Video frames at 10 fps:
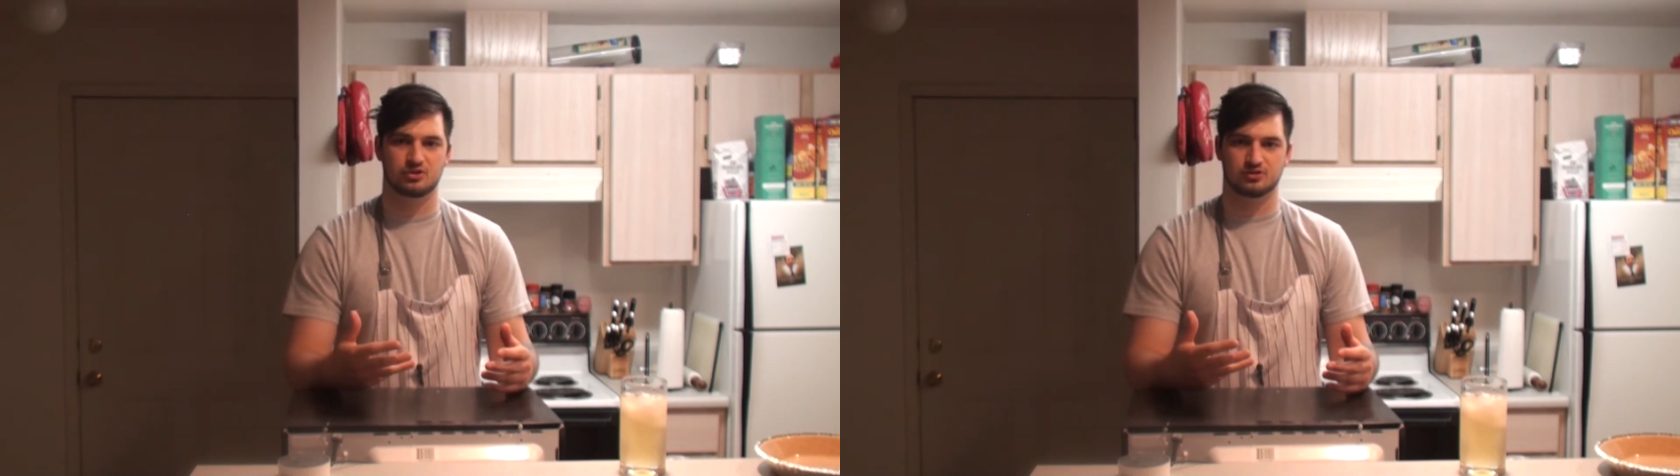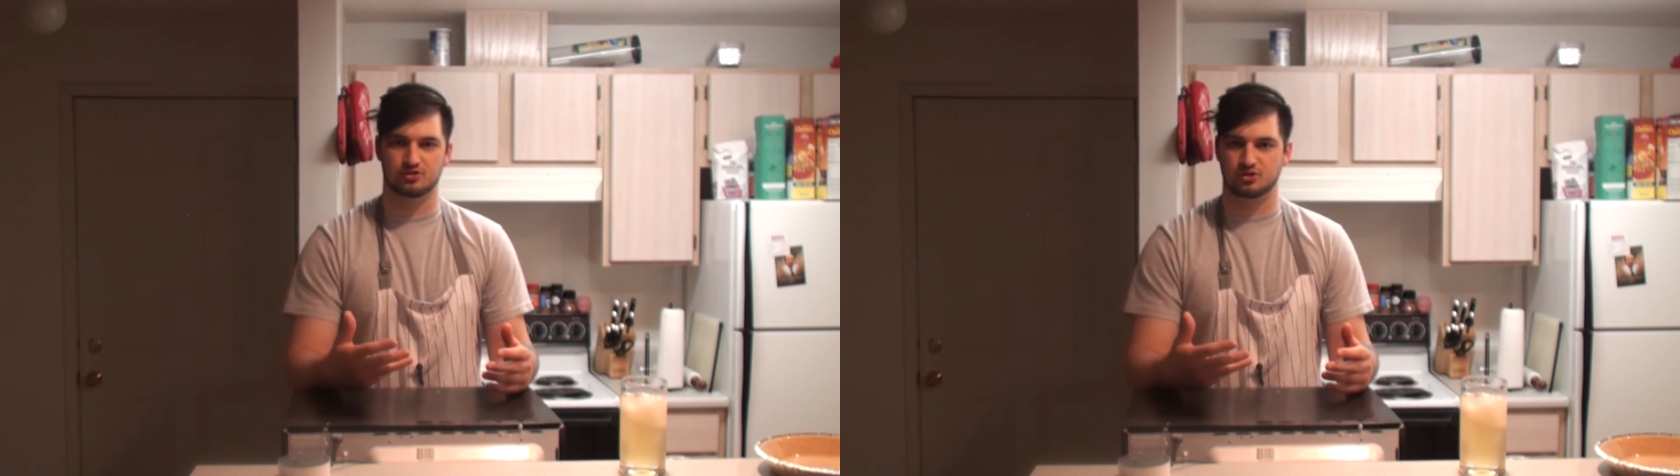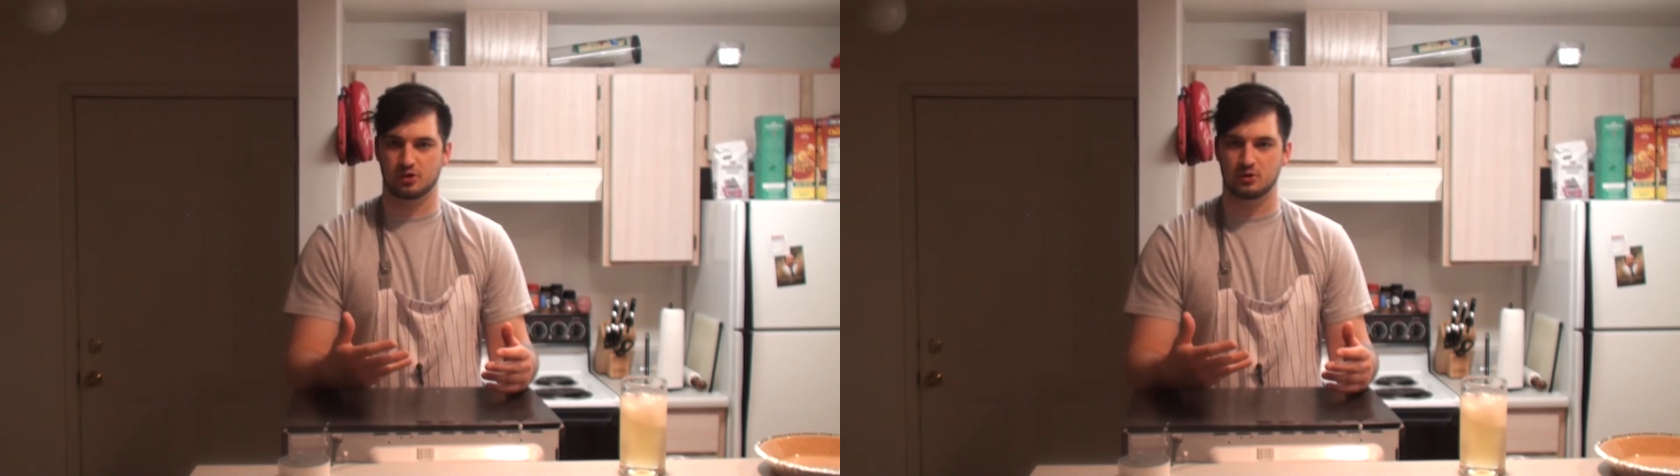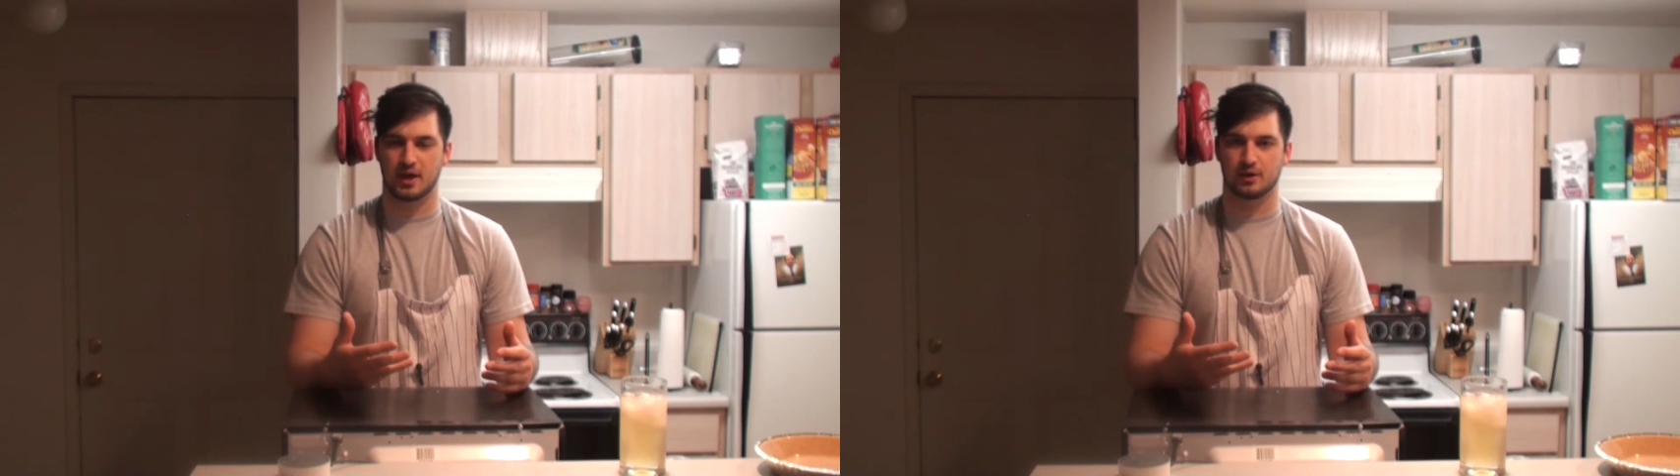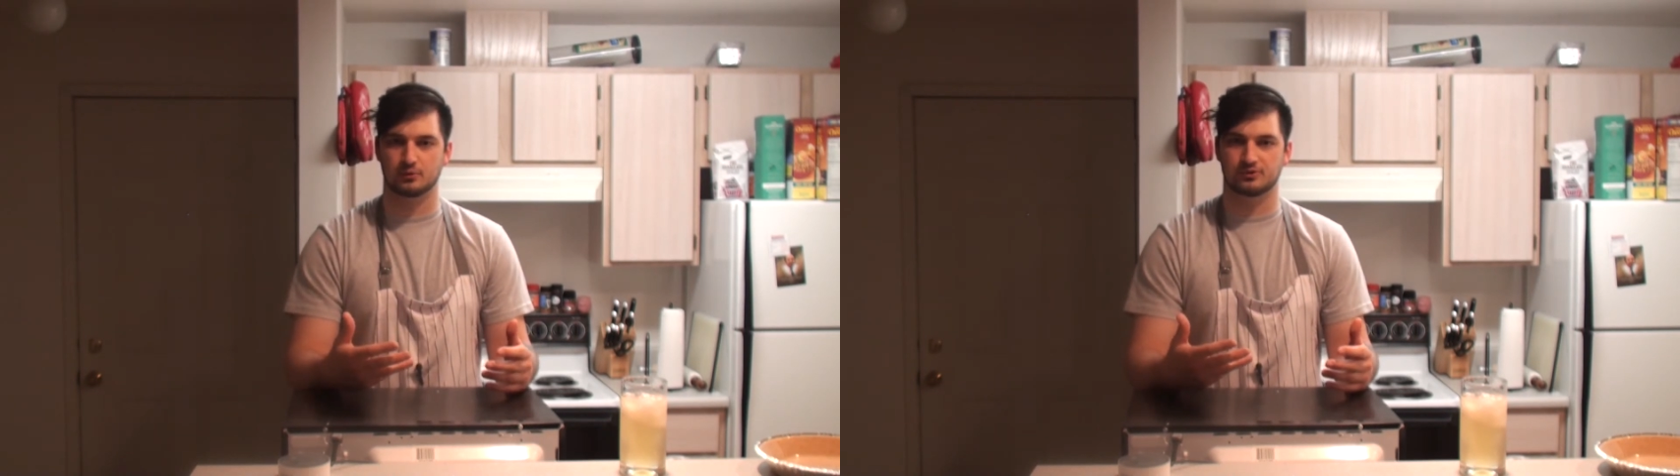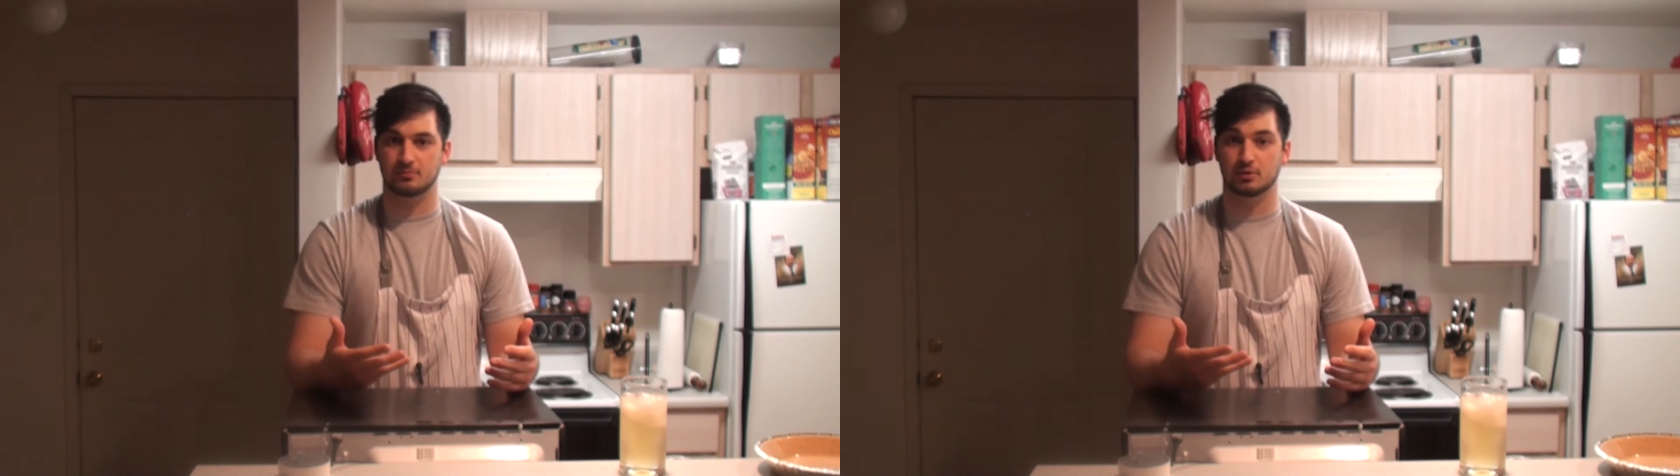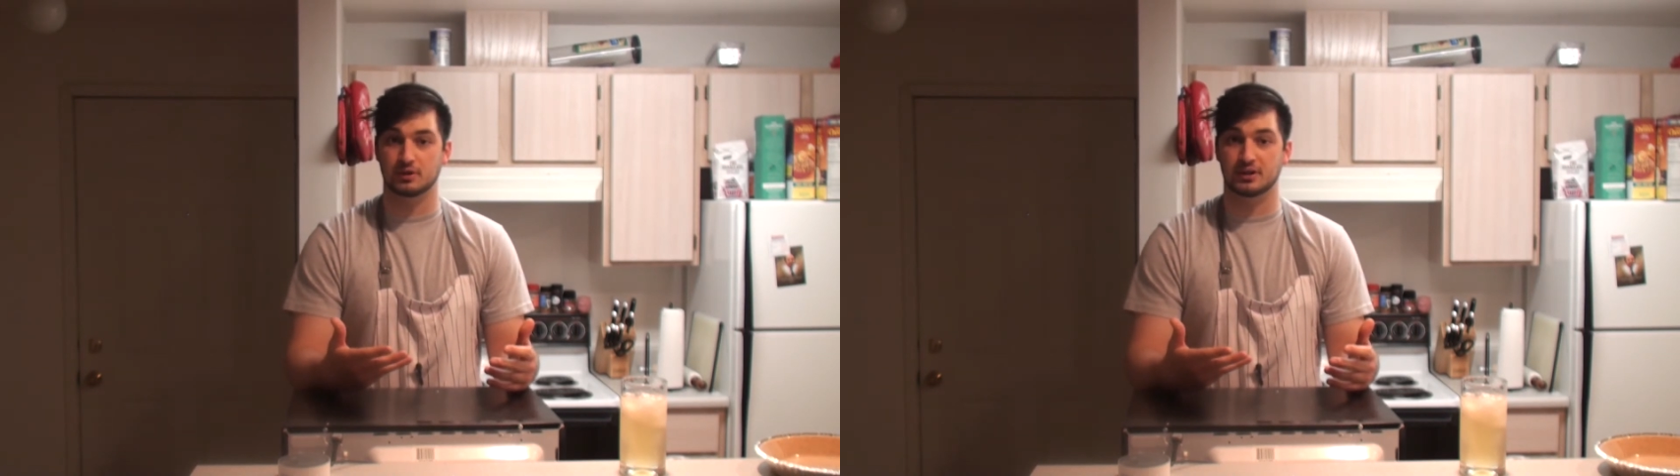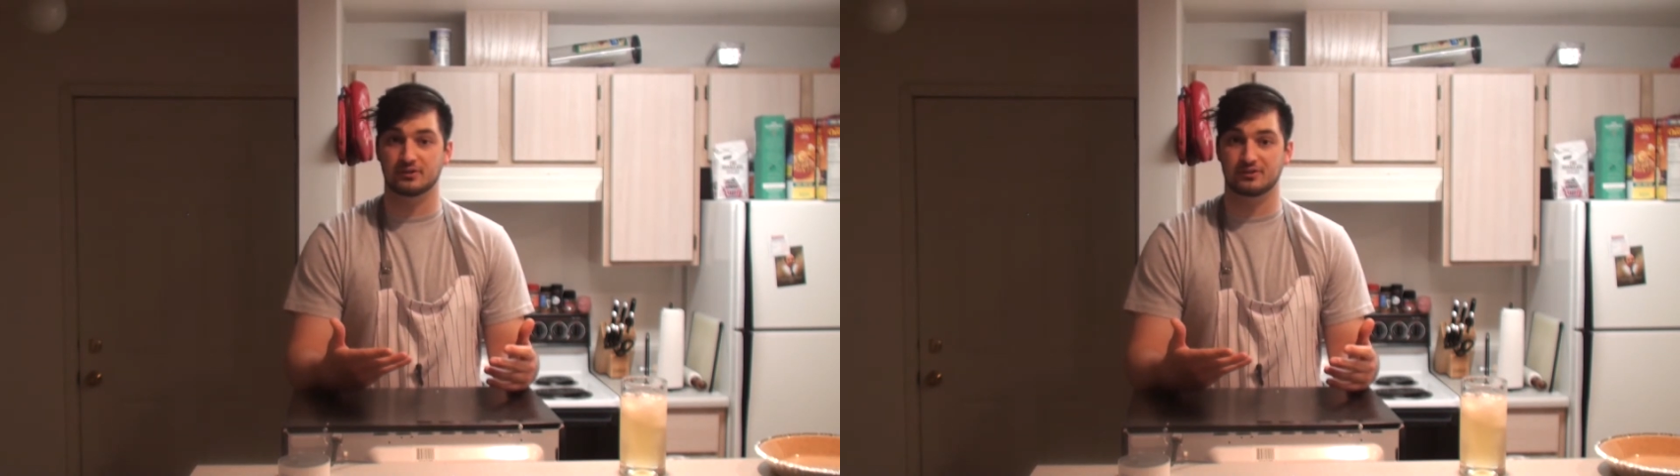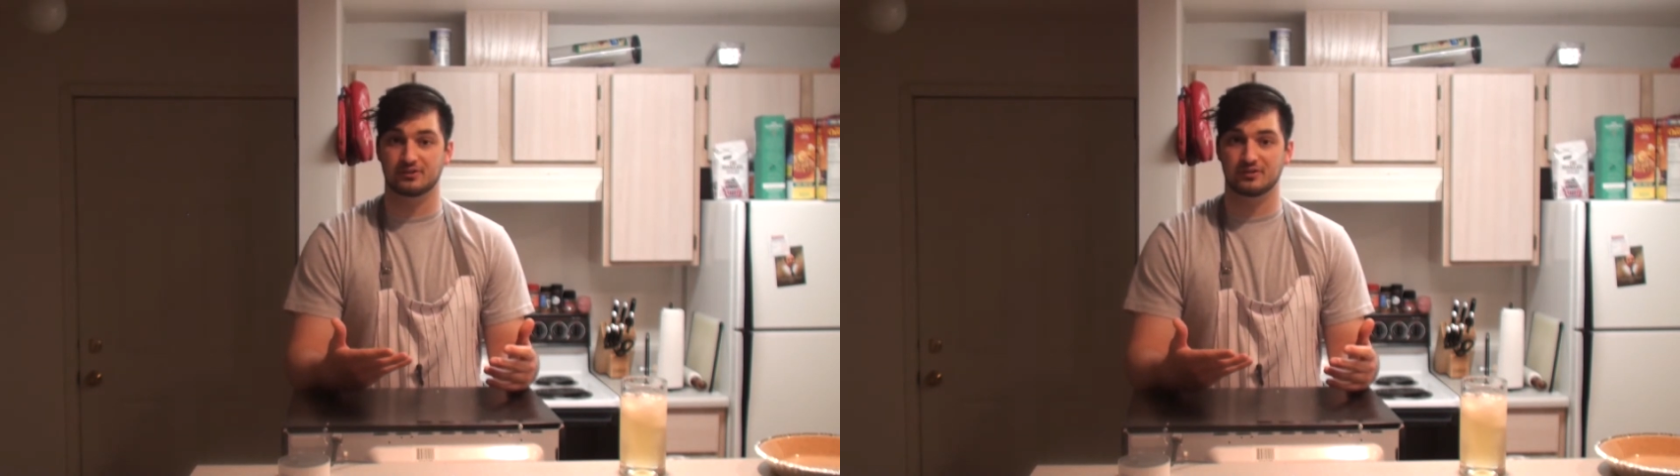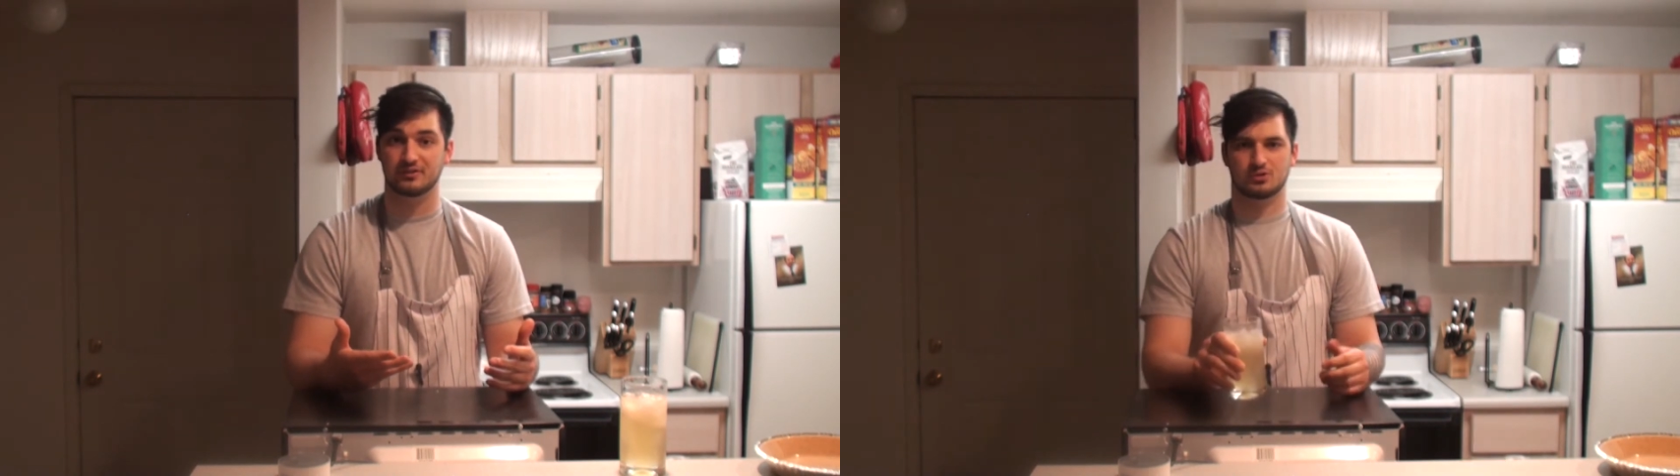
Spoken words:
just to show you how simple it is.